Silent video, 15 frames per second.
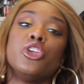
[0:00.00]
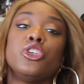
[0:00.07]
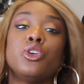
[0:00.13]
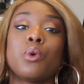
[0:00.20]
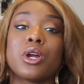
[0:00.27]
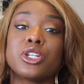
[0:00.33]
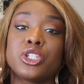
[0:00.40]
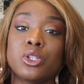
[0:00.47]

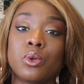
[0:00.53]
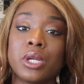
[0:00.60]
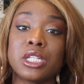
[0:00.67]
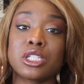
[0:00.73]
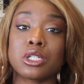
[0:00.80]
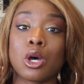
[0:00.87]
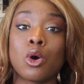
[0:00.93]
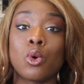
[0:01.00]
you are doing
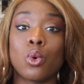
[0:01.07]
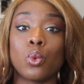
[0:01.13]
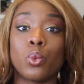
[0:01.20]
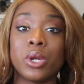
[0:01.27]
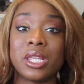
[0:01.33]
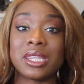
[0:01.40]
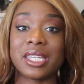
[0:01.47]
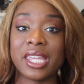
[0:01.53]
so
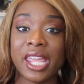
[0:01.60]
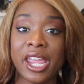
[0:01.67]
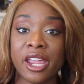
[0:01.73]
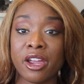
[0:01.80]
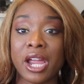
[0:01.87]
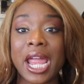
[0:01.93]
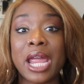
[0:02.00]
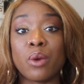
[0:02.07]
with
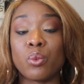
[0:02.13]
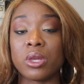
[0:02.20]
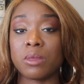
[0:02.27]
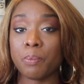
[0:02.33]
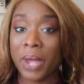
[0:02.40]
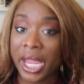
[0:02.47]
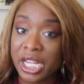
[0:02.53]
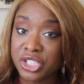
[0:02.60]
care and
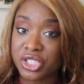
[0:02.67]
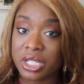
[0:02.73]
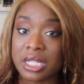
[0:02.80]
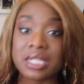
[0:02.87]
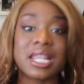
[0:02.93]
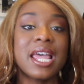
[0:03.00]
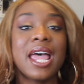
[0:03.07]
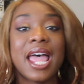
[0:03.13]
with
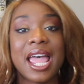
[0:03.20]
patience